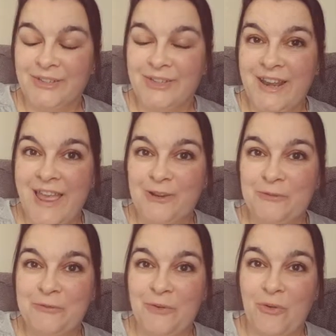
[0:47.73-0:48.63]
Connect
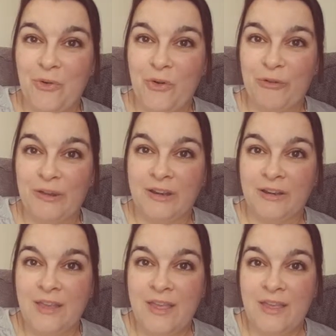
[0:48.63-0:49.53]
4, and
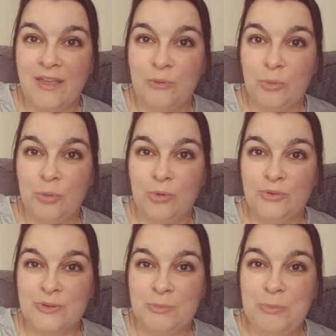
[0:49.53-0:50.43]
we brought
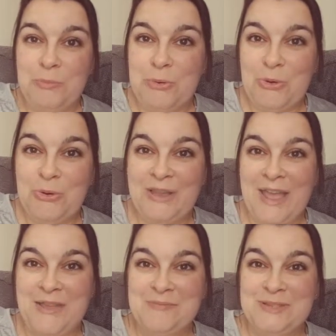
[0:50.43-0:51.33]
some board
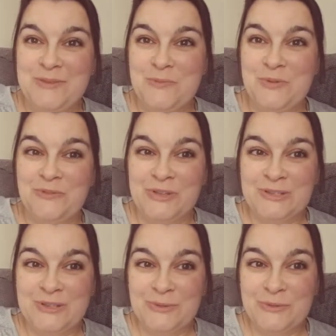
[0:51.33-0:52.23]
games in with us
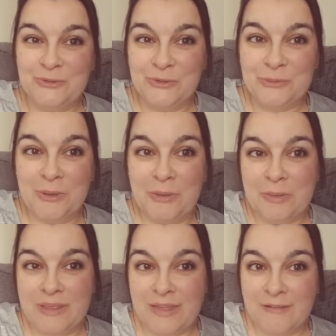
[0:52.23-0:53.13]
because we thought we might
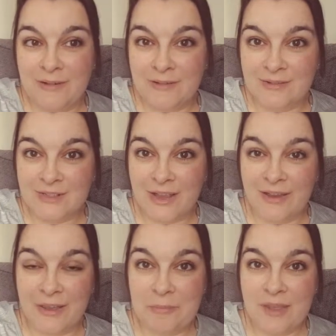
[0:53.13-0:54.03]
be there a long
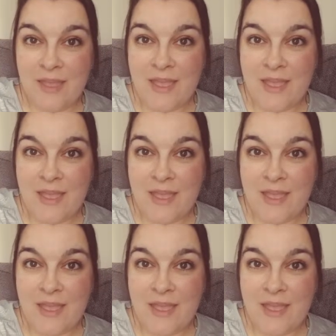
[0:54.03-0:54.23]
time.